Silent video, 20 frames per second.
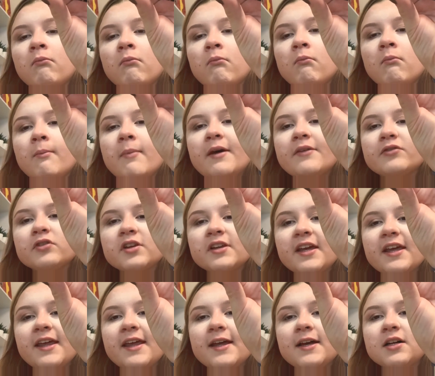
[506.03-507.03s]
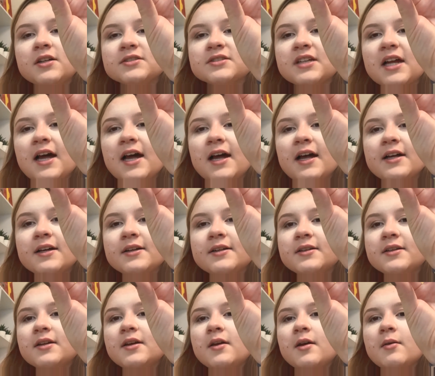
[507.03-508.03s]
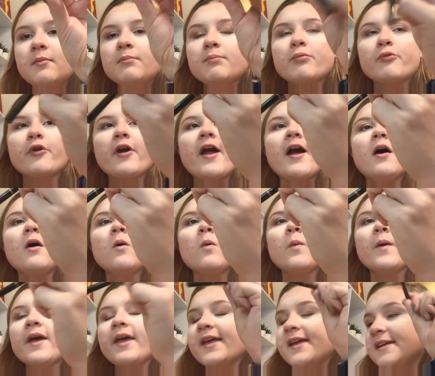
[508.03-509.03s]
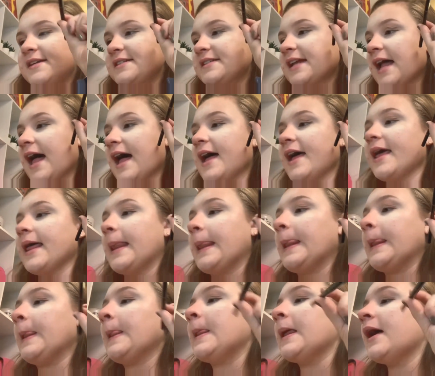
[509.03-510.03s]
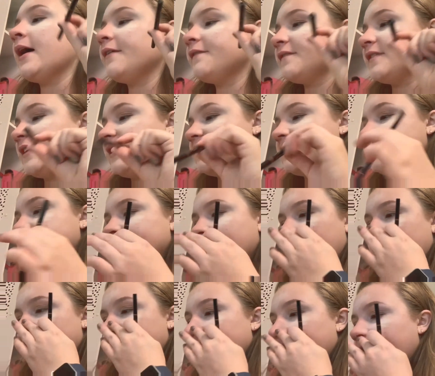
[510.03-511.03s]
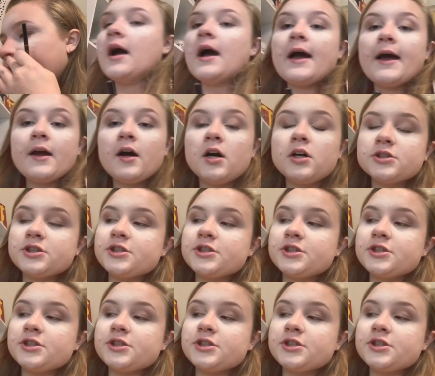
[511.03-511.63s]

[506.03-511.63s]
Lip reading: Beverly Hills Brow Wiz. I love this stuff. And I also